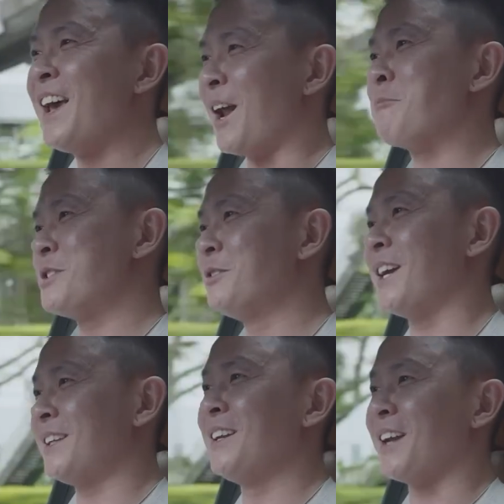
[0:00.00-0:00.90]
And I'm still
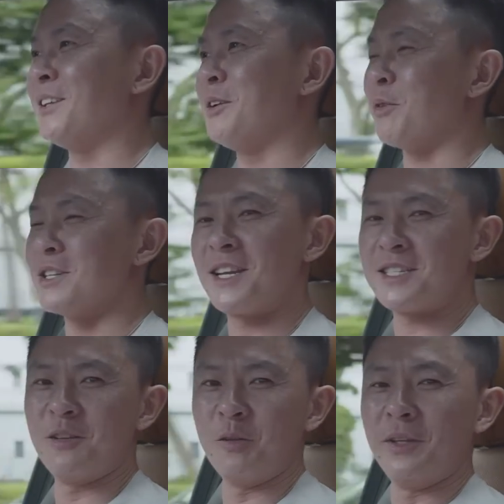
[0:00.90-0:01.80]
getting
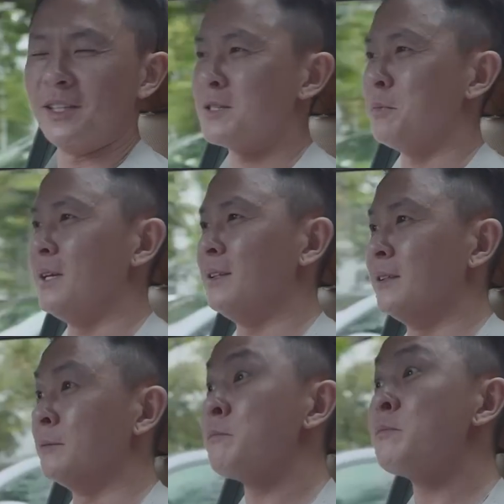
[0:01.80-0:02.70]
19.6 kilometers per litre,